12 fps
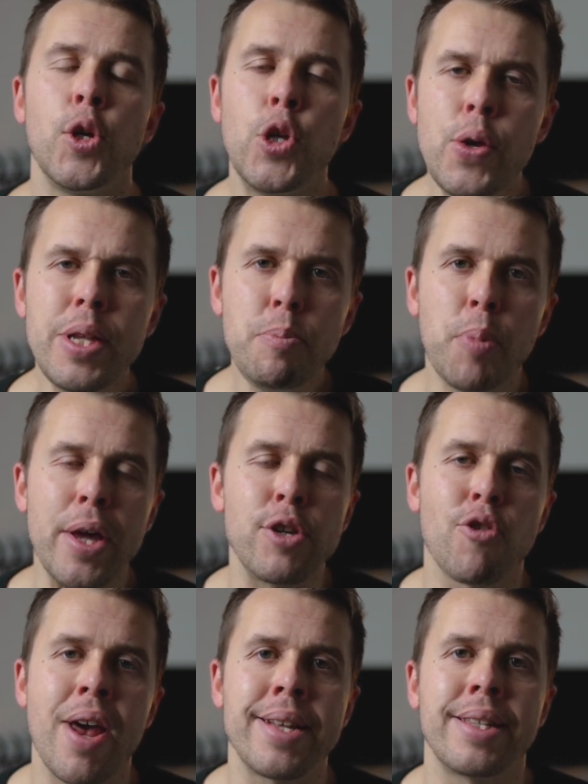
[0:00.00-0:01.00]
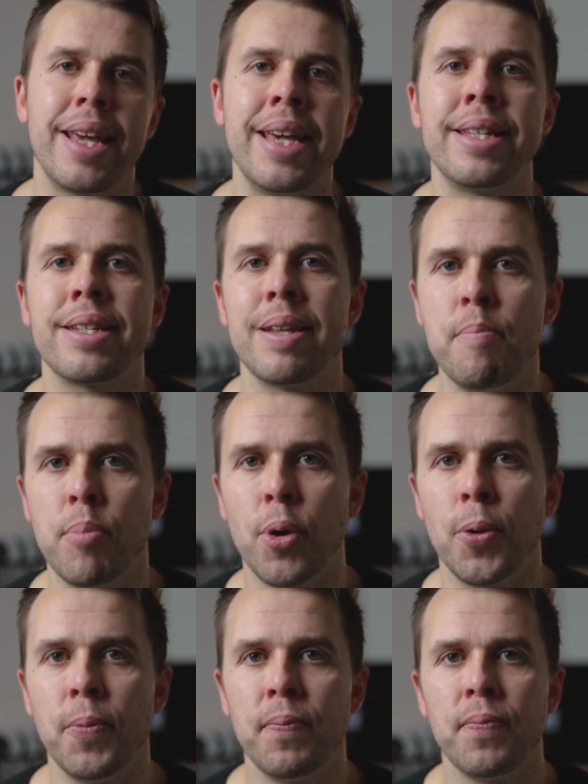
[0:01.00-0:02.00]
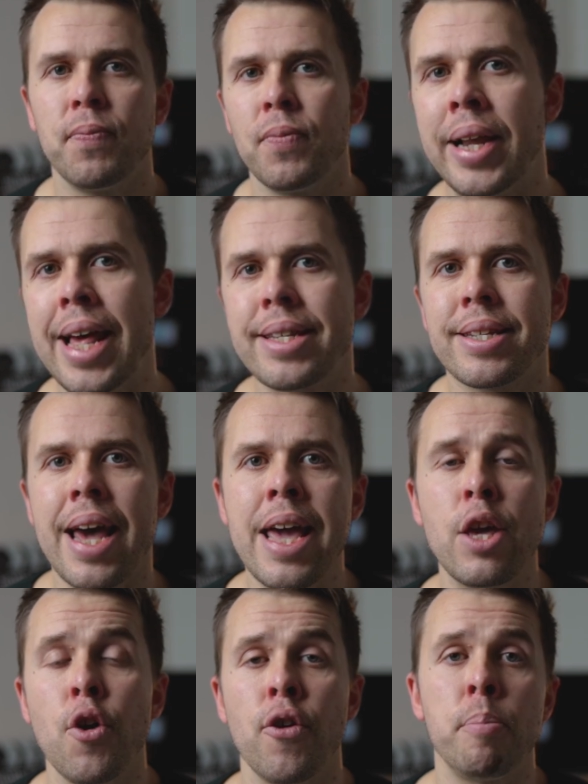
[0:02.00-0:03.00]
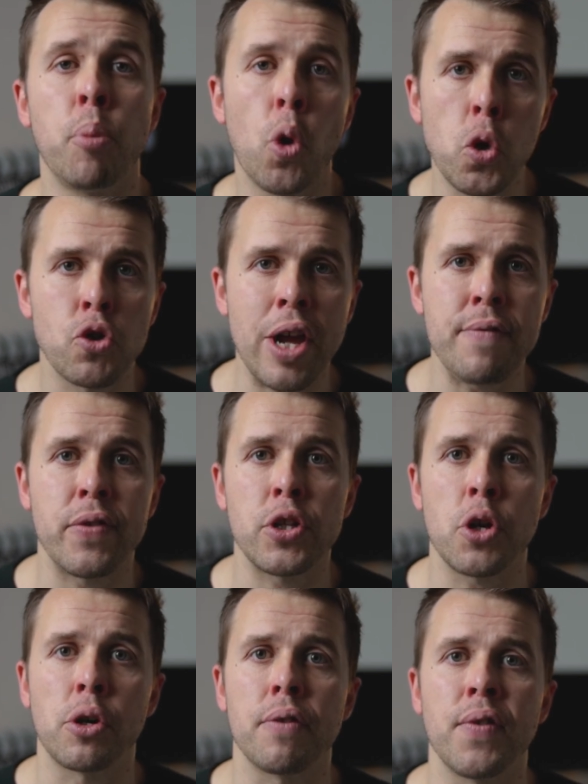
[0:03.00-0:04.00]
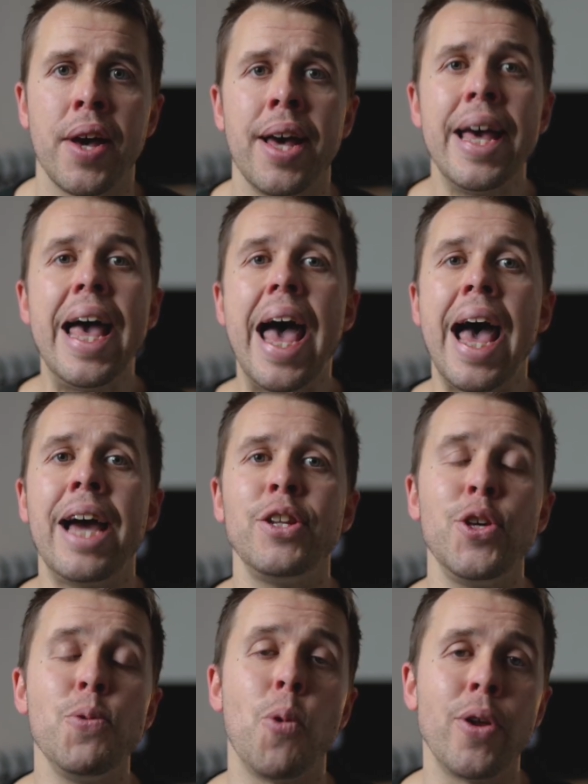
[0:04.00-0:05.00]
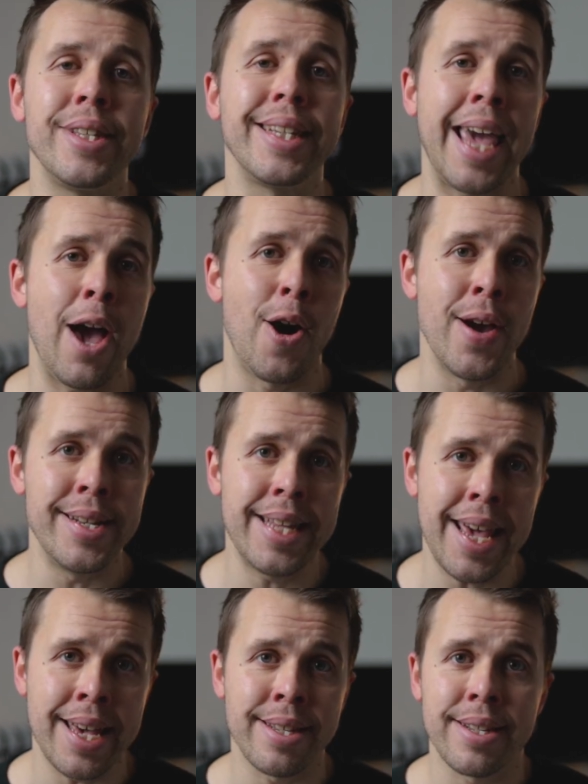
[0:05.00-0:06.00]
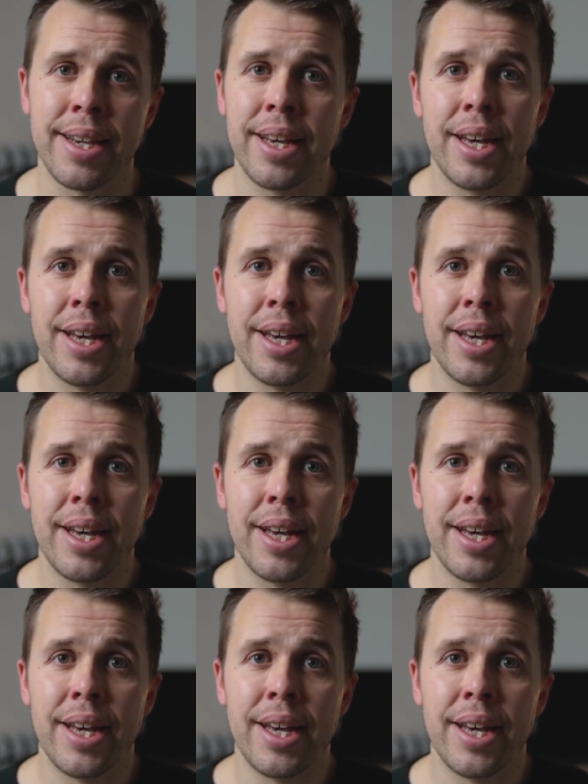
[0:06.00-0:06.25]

Using Pinterest is simple. Let's say you're a portrait photographer and you want to get ideas.